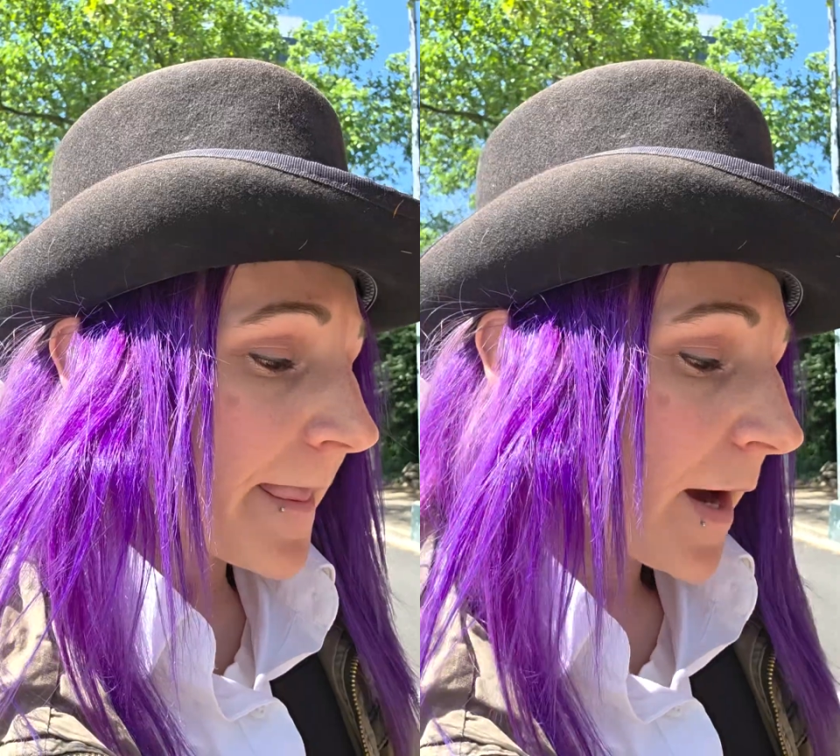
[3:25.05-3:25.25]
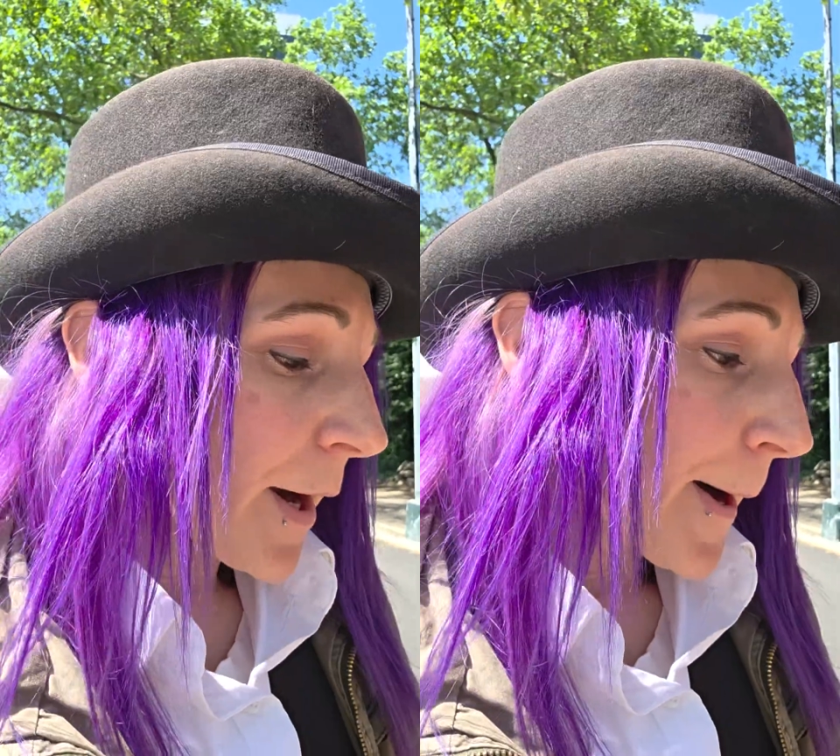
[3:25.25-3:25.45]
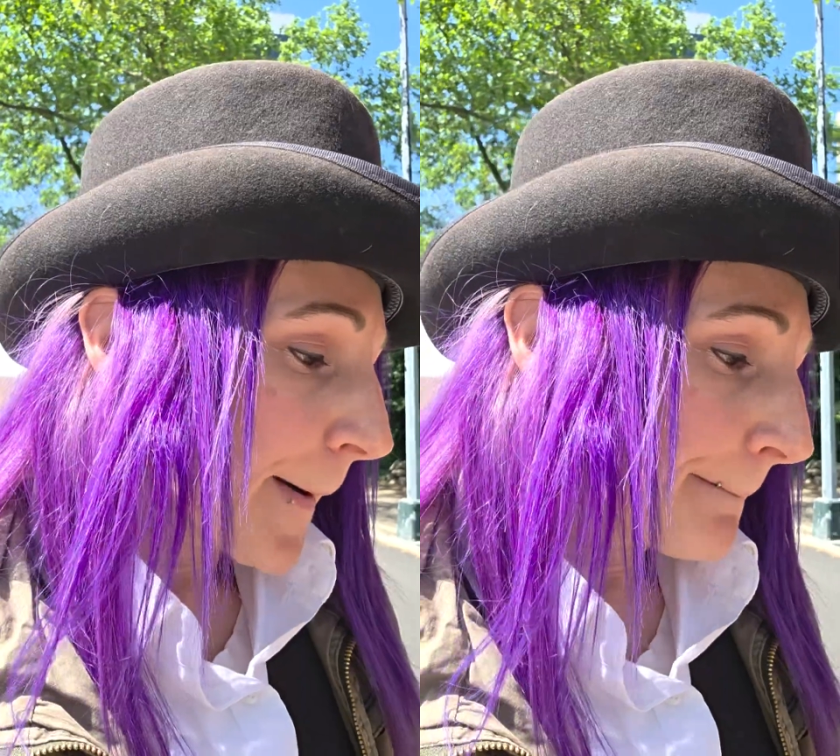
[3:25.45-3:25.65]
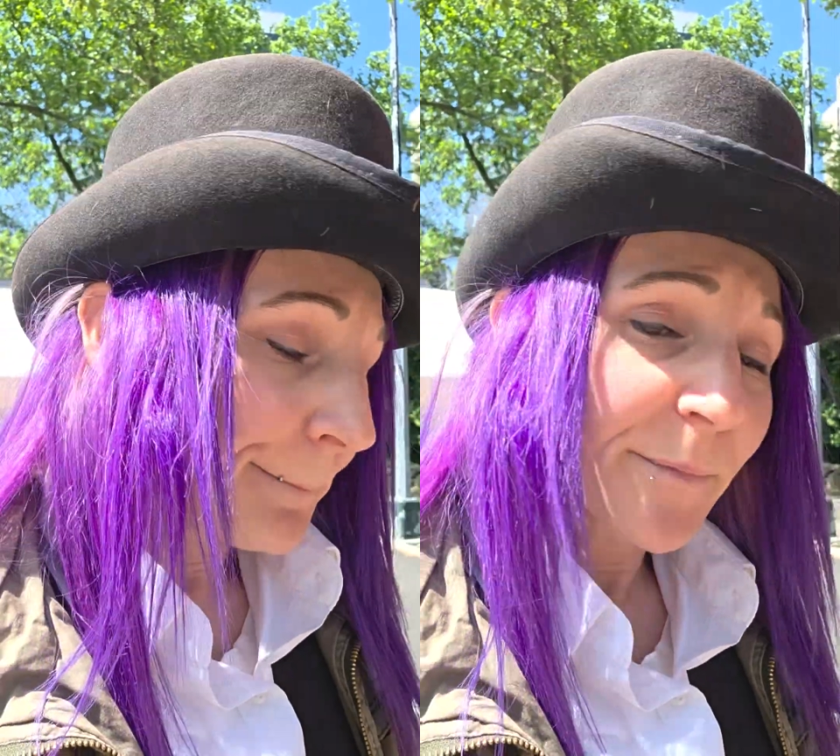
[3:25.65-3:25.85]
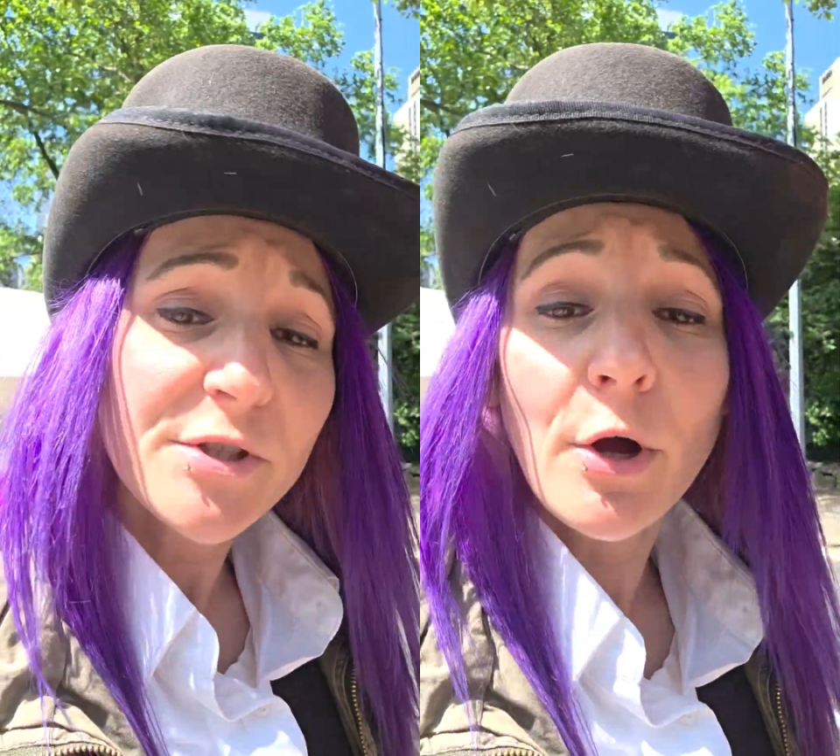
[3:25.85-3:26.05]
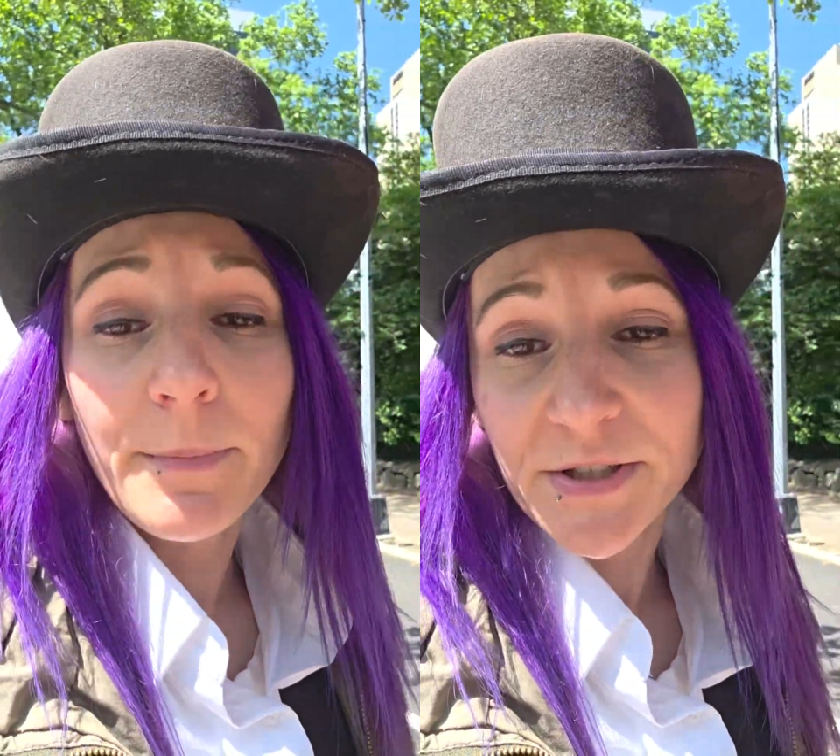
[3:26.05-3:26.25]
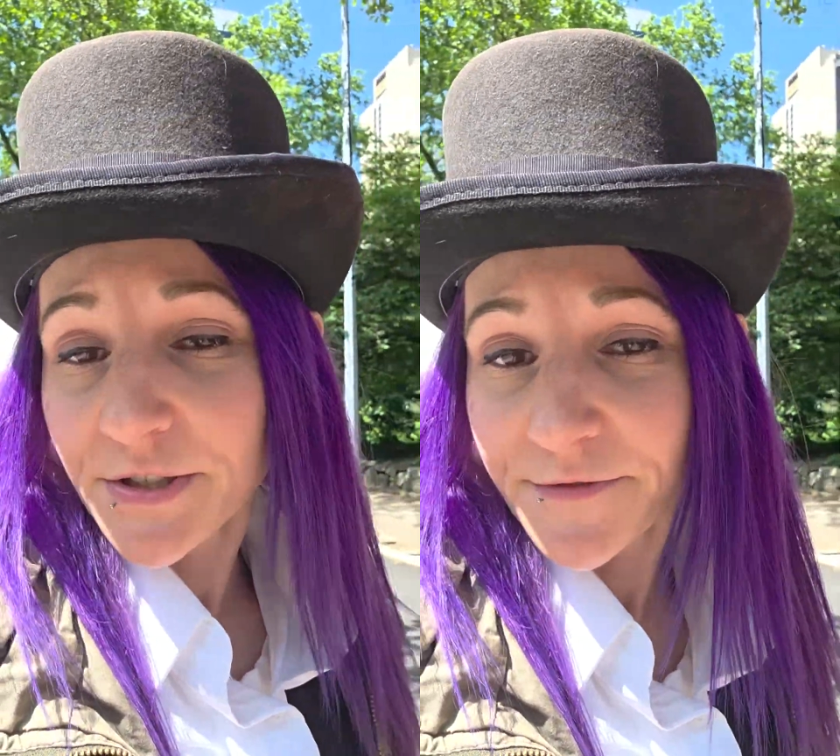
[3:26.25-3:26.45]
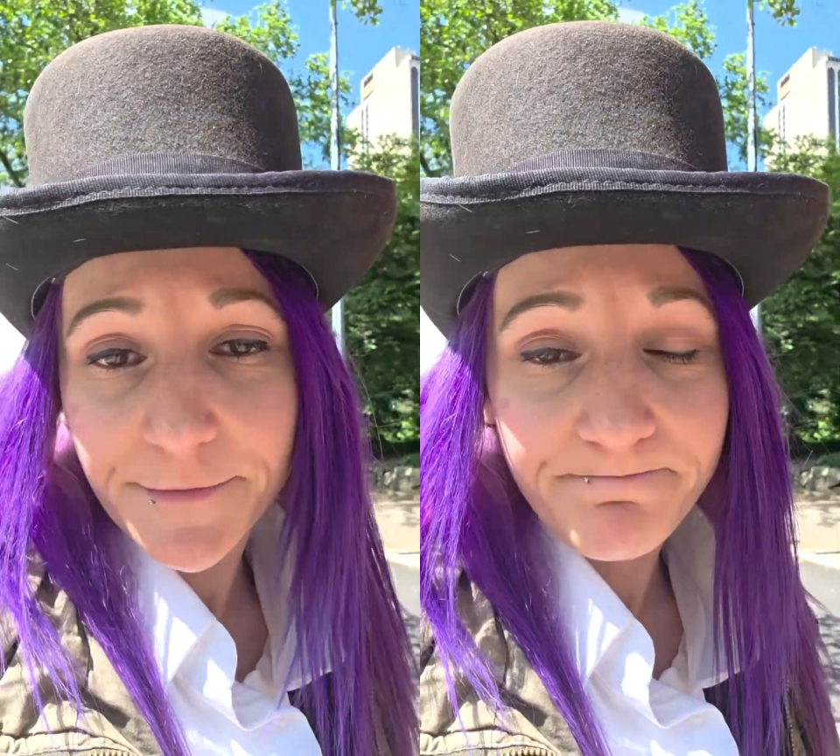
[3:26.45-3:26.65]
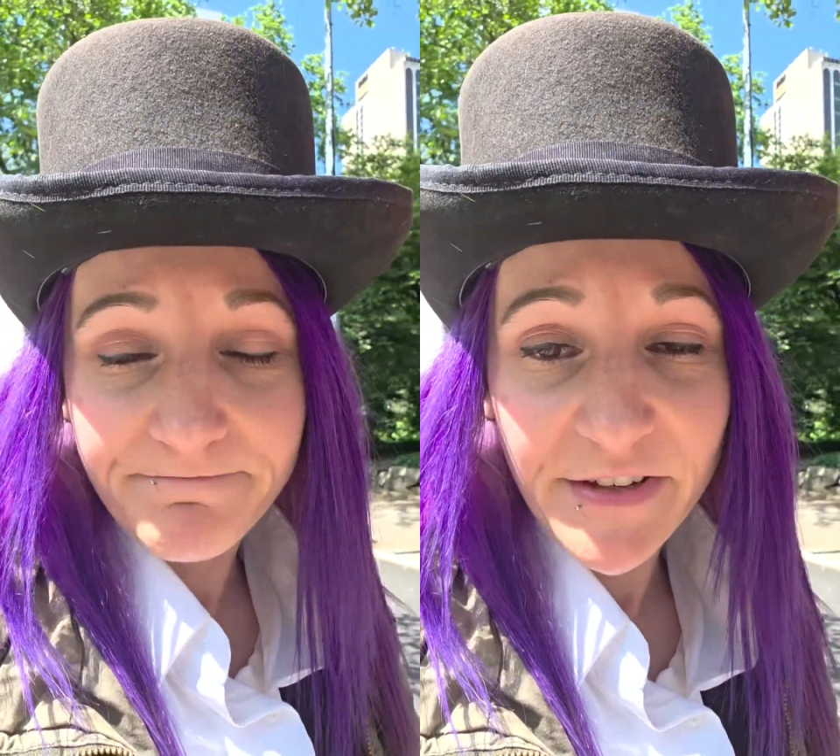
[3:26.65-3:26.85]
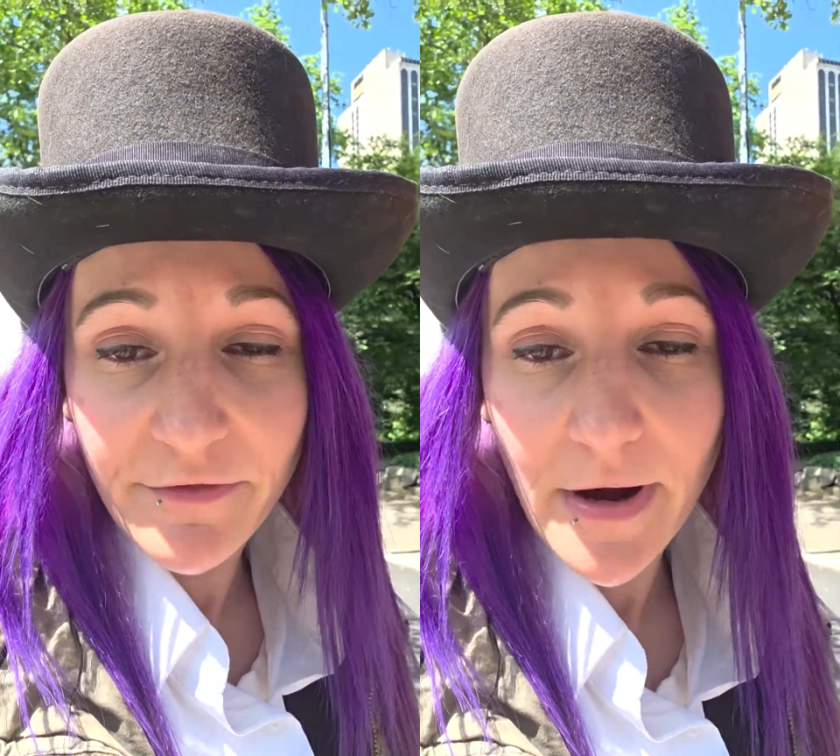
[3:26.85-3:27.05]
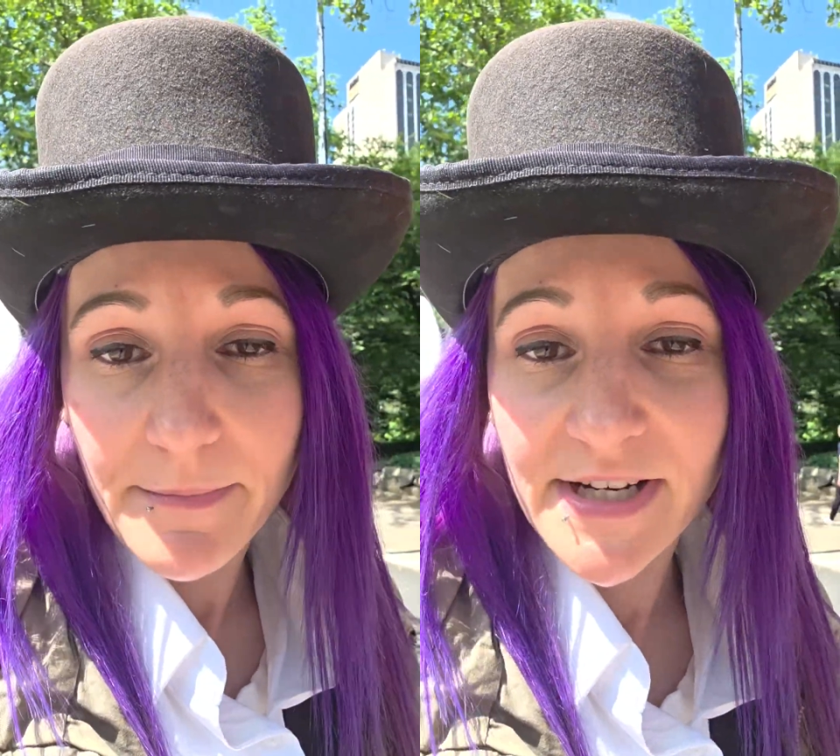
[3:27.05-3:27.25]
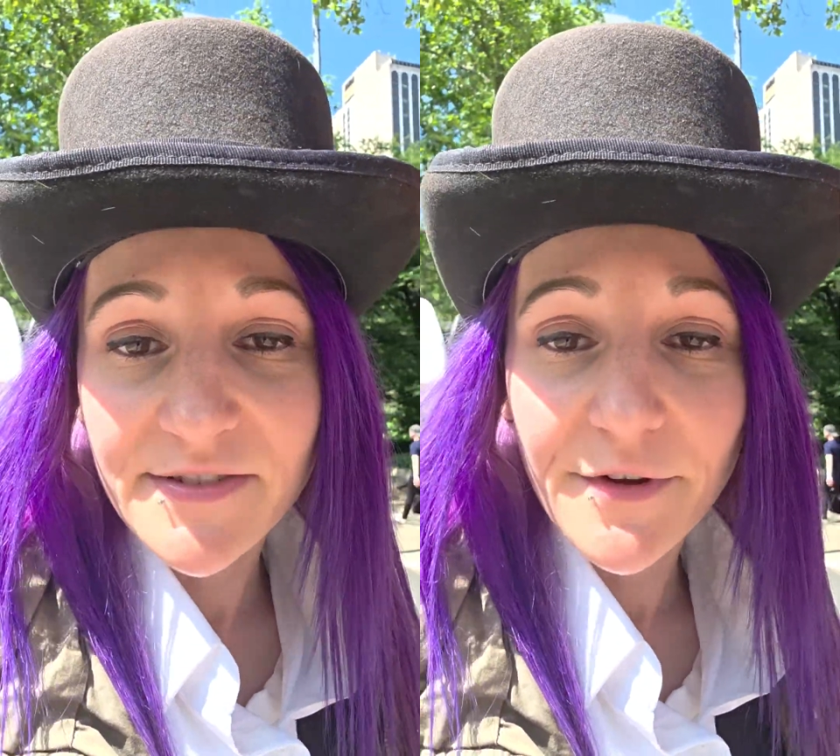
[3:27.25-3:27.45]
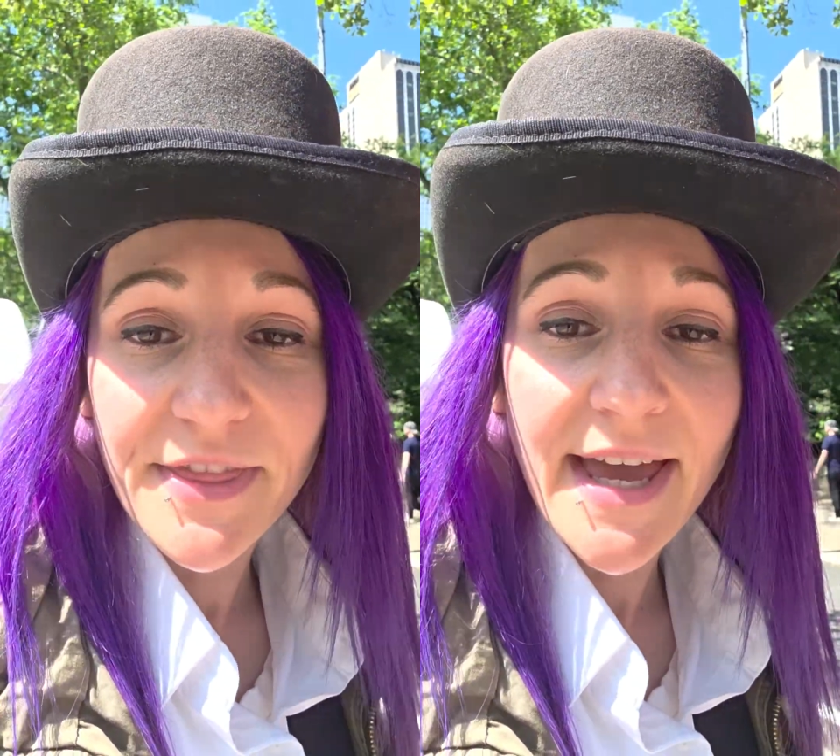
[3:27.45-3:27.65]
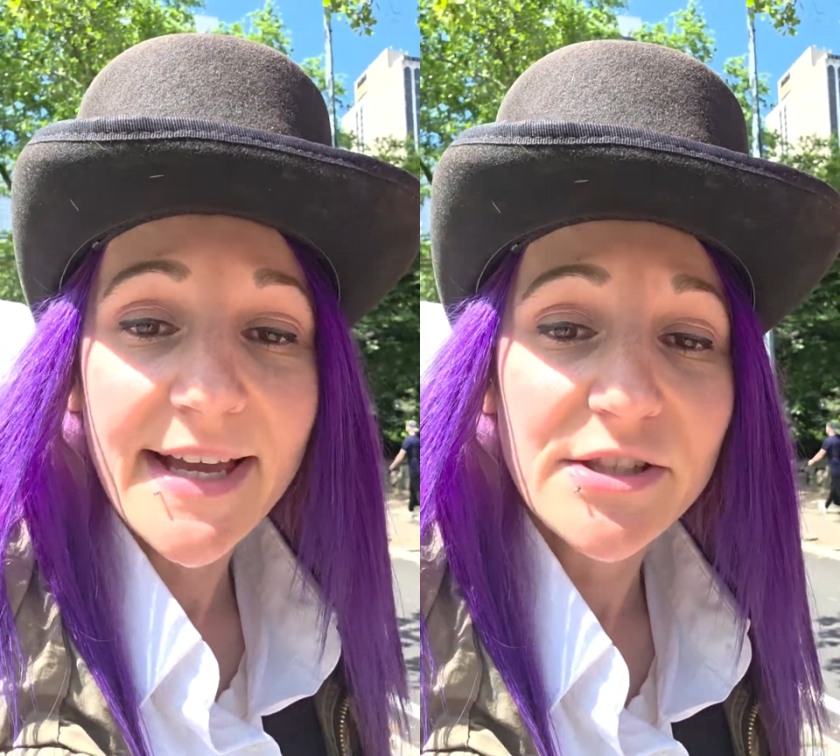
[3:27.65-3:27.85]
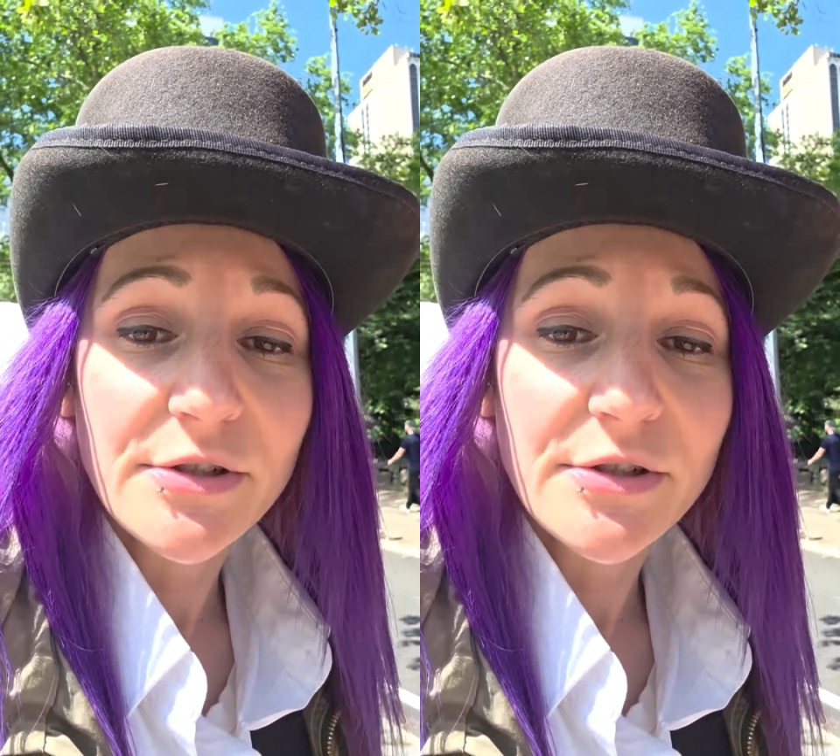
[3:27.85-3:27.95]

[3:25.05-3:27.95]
There's a whole bunch of different remedies for that.